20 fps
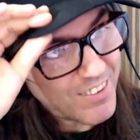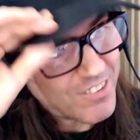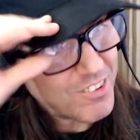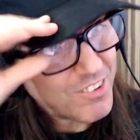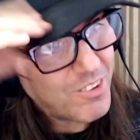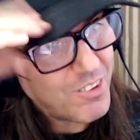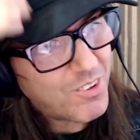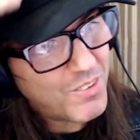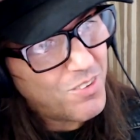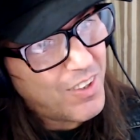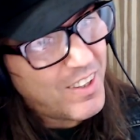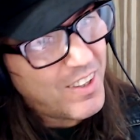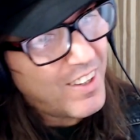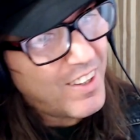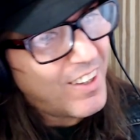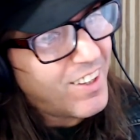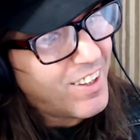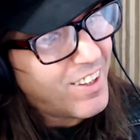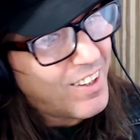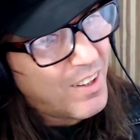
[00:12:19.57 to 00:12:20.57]
So
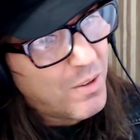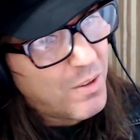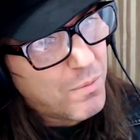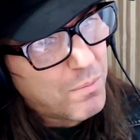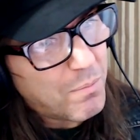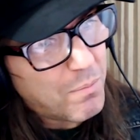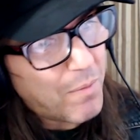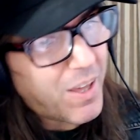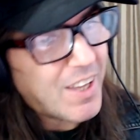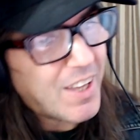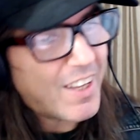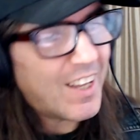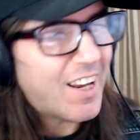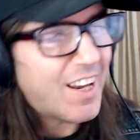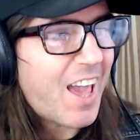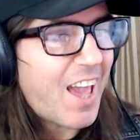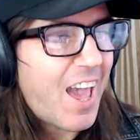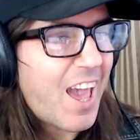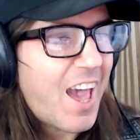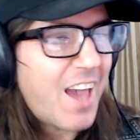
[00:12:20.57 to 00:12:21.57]
get a
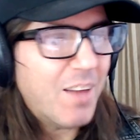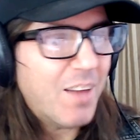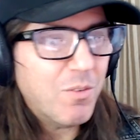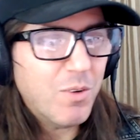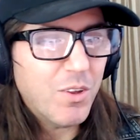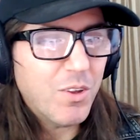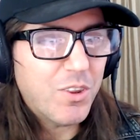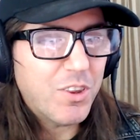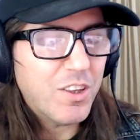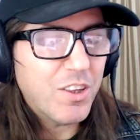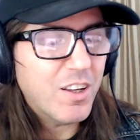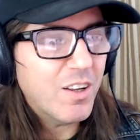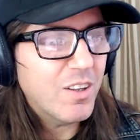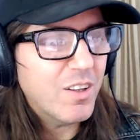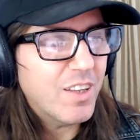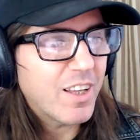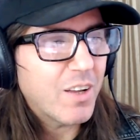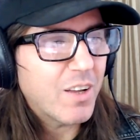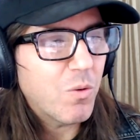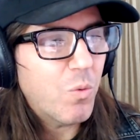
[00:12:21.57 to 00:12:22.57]
hat with
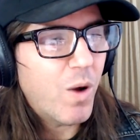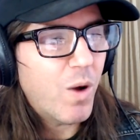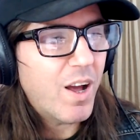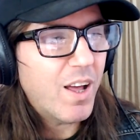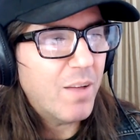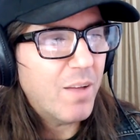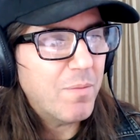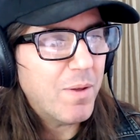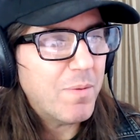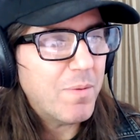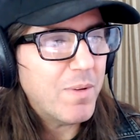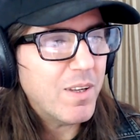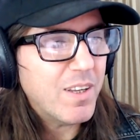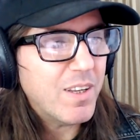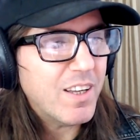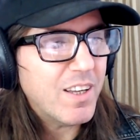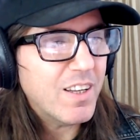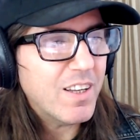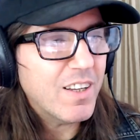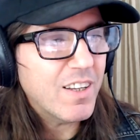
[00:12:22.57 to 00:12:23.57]
like a white,
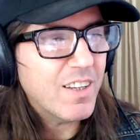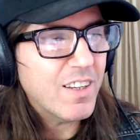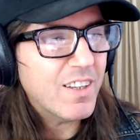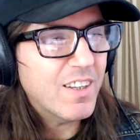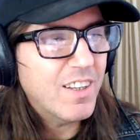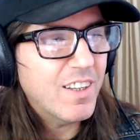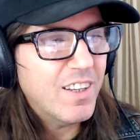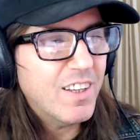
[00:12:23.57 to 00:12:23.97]
maybe a,